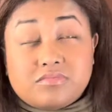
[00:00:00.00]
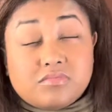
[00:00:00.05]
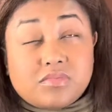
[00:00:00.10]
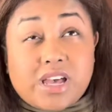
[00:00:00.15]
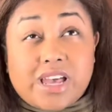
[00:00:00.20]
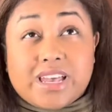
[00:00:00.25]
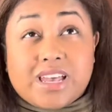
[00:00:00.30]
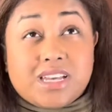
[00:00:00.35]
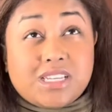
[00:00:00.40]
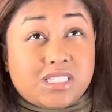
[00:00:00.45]

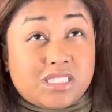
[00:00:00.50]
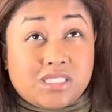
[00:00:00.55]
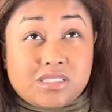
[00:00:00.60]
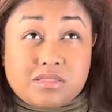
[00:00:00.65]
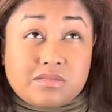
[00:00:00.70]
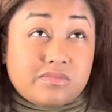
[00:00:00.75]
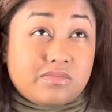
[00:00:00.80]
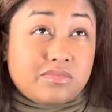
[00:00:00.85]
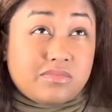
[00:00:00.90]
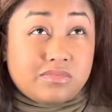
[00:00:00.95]
I
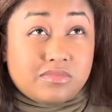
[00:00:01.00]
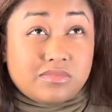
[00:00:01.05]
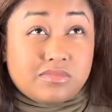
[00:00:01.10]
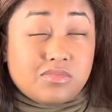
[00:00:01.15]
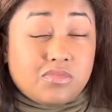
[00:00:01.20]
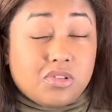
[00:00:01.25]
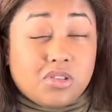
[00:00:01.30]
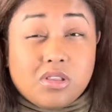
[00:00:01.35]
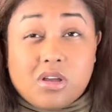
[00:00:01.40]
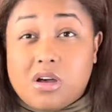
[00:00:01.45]
guess
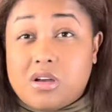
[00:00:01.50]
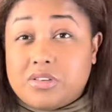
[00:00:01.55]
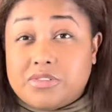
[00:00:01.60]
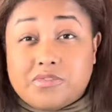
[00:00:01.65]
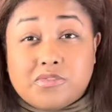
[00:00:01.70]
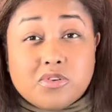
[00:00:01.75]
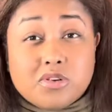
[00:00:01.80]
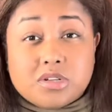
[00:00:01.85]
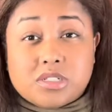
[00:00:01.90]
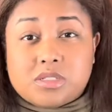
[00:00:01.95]
law
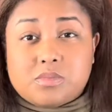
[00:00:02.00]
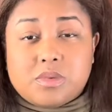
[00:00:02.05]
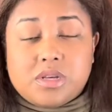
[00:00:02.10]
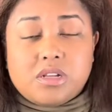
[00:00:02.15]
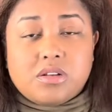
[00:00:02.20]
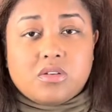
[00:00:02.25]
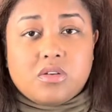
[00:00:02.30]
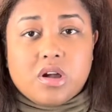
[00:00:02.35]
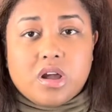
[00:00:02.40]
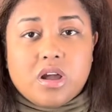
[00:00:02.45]

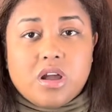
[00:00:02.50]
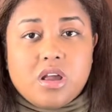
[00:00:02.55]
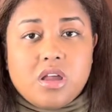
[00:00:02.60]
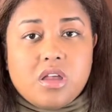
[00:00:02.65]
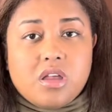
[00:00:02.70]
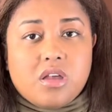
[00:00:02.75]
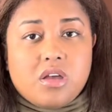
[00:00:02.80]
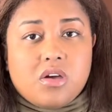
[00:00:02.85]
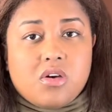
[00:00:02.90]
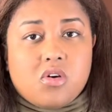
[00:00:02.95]
enforcement or
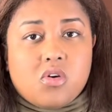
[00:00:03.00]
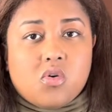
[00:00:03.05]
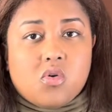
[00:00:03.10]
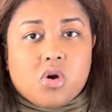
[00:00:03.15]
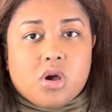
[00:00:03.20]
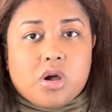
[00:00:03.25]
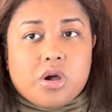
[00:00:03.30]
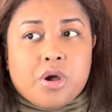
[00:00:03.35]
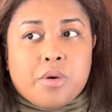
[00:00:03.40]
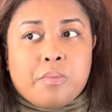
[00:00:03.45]

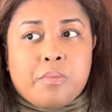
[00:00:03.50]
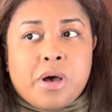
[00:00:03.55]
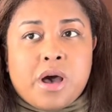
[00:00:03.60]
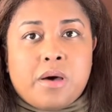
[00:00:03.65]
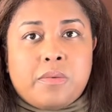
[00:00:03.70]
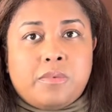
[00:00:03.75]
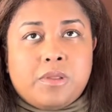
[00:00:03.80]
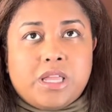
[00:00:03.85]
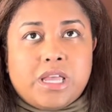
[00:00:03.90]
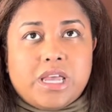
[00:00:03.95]
or
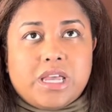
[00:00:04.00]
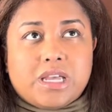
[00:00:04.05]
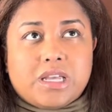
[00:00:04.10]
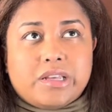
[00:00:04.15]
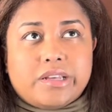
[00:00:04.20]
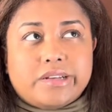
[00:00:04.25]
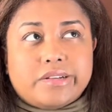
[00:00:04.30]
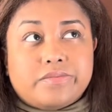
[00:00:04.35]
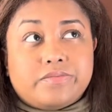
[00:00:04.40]
public